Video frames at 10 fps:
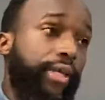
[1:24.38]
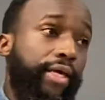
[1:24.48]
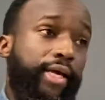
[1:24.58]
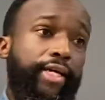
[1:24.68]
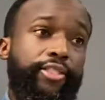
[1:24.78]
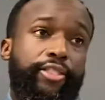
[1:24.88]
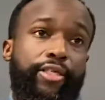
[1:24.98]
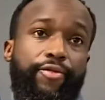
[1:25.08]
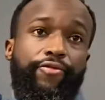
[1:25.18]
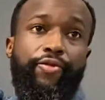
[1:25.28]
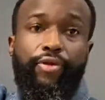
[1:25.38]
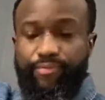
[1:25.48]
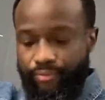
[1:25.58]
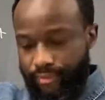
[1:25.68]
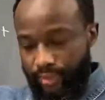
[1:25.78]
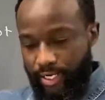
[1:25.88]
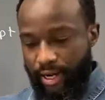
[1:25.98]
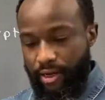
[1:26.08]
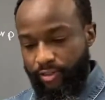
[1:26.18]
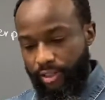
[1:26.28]
intercept form. That
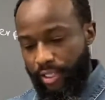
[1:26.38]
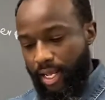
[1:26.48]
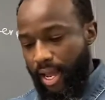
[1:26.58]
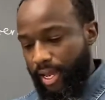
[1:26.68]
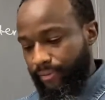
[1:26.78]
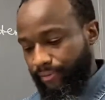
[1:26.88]
goes on the line.